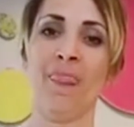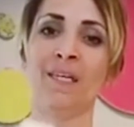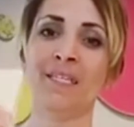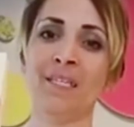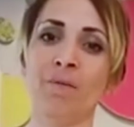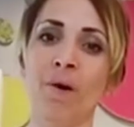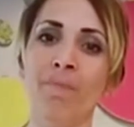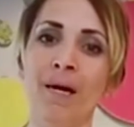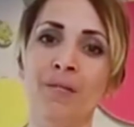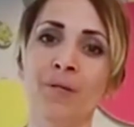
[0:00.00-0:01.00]
This is a
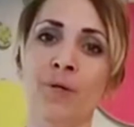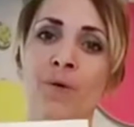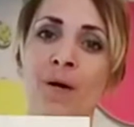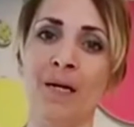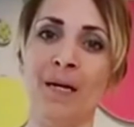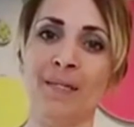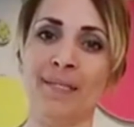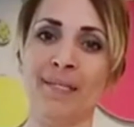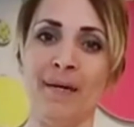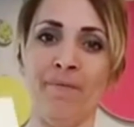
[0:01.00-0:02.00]
1x2, cut
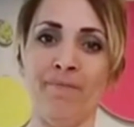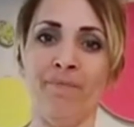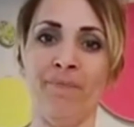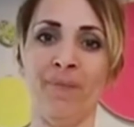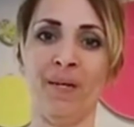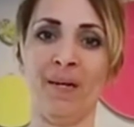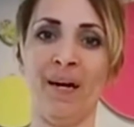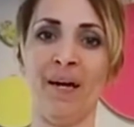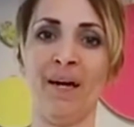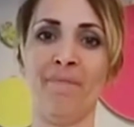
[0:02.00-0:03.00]
to 7.
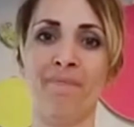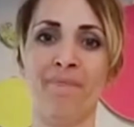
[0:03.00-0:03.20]
Got it?